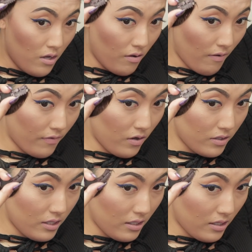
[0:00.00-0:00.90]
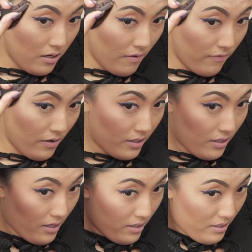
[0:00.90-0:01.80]
you have got that clip like
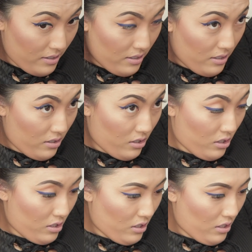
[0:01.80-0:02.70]
that, and then just